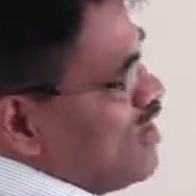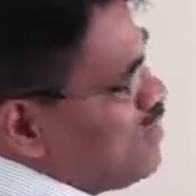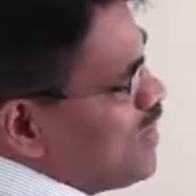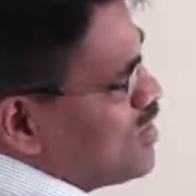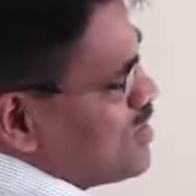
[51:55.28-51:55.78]

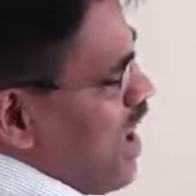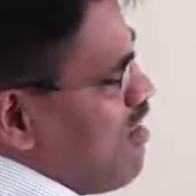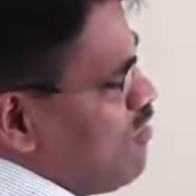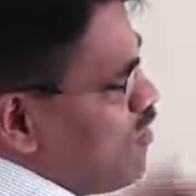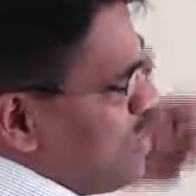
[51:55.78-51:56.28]
Because
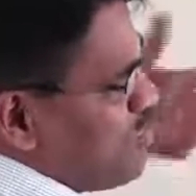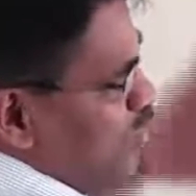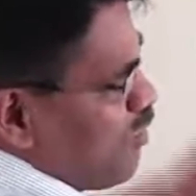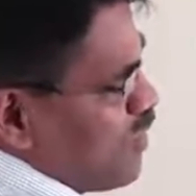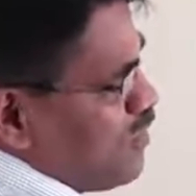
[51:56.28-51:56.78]
every
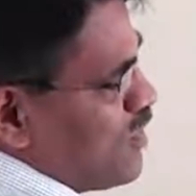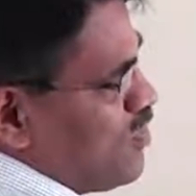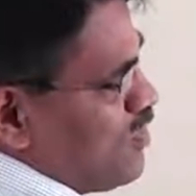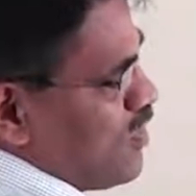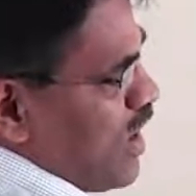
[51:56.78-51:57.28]
problem
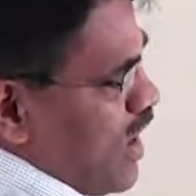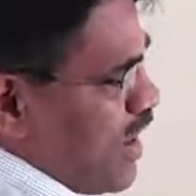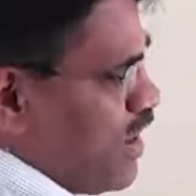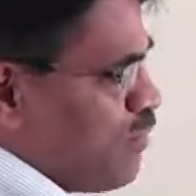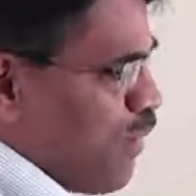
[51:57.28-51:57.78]

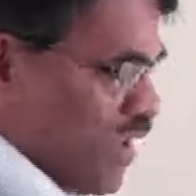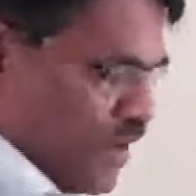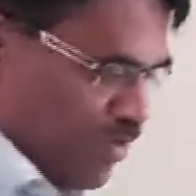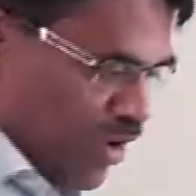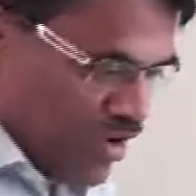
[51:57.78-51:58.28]

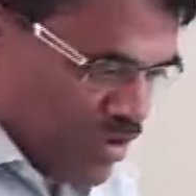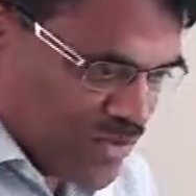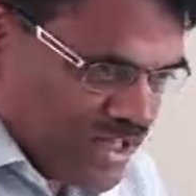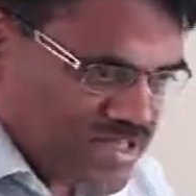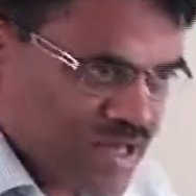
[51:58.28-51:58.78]
in
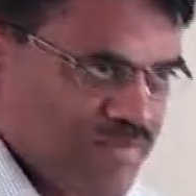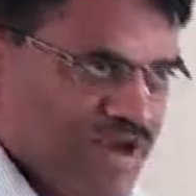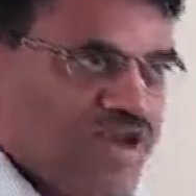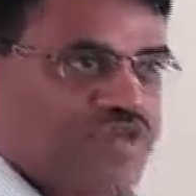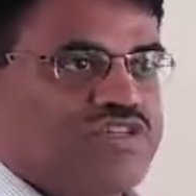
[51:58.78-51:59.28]
polynomial time
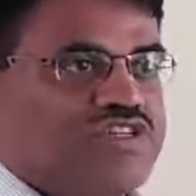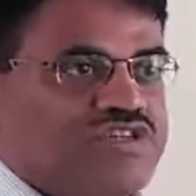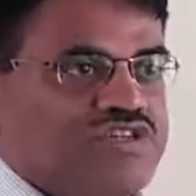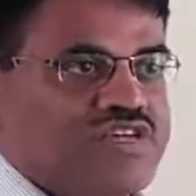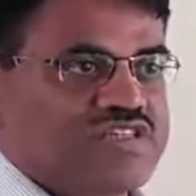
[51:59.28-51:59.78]
reduces
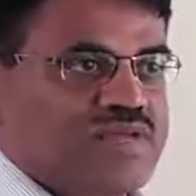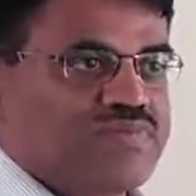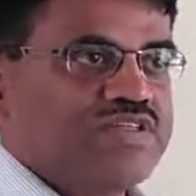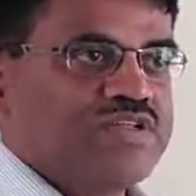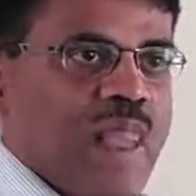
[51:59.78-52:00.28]
to this. That
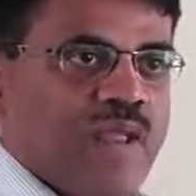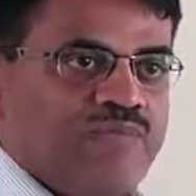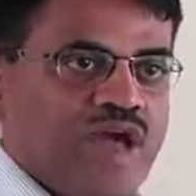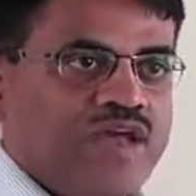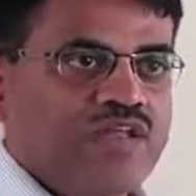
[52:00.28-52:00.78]
means
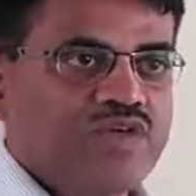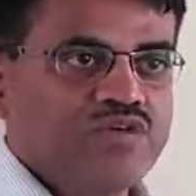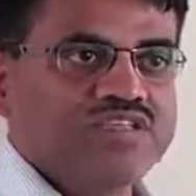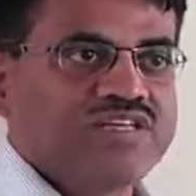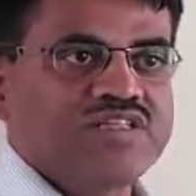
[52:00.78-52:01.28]
I can
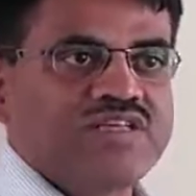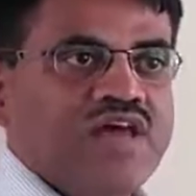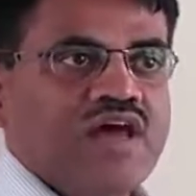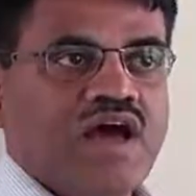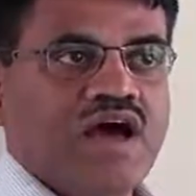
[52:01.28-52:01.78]
use this
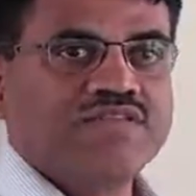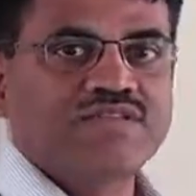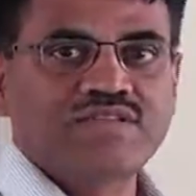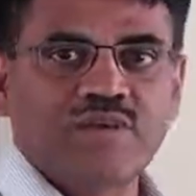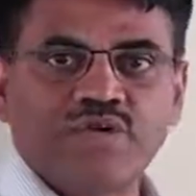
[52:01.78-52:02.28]
as a
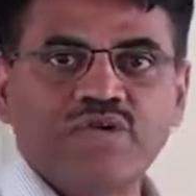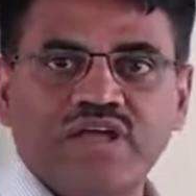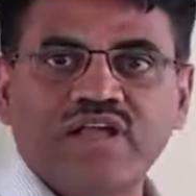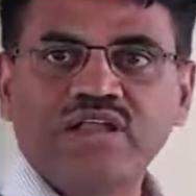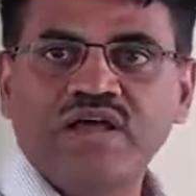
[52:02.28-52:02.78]

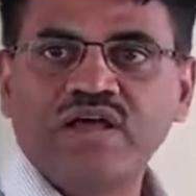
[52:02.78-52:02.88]
subroutine,